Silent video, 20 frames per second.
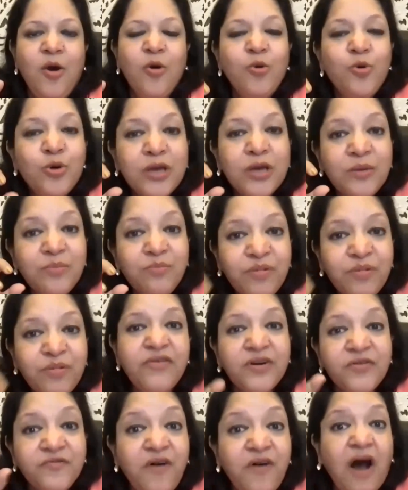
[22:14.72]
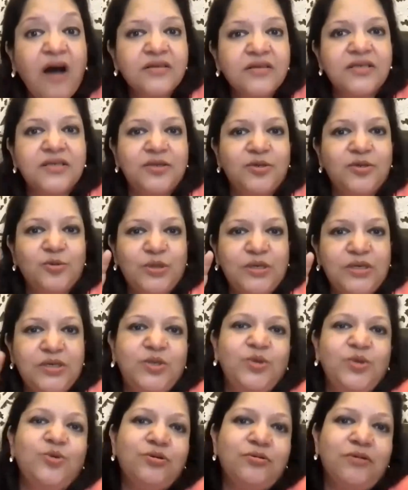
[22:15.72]
who can pivot fast into these
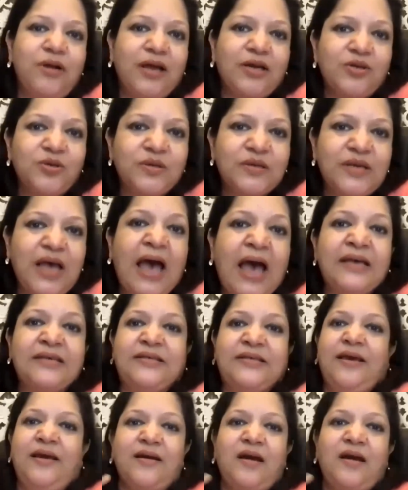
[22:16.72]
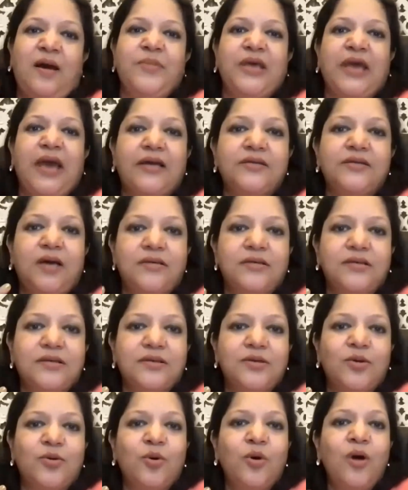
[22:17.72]
new directions as they are coming at us,
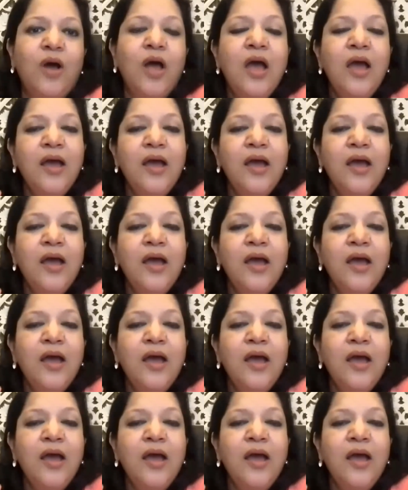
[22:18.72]
you know.